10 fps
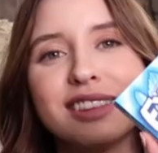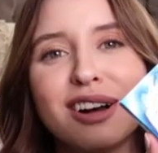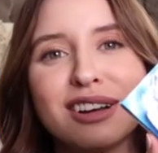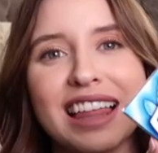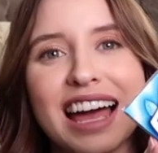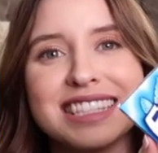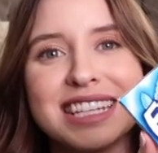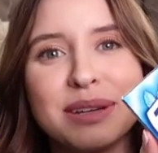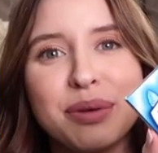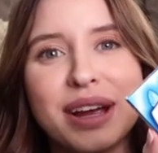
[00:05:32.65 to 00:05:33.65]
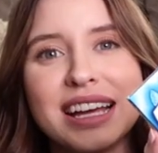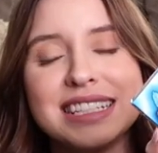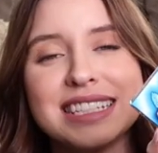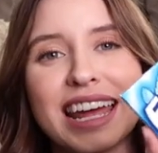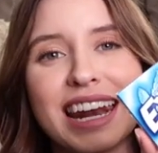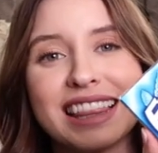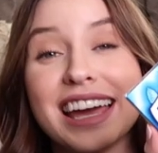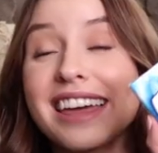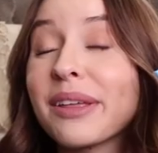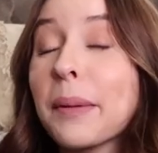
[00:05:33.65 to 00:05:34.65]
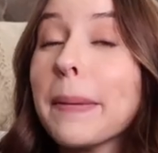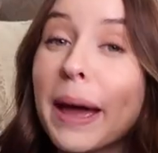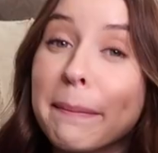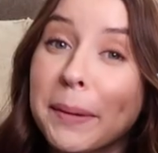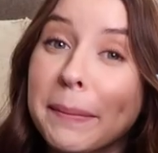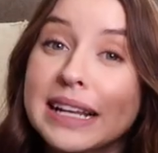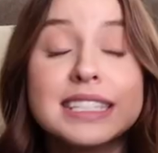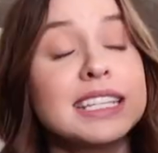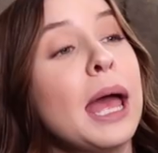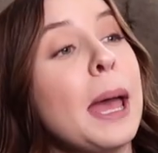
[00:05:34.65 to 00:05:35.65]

Long Lasting brand, and I like their peppermint.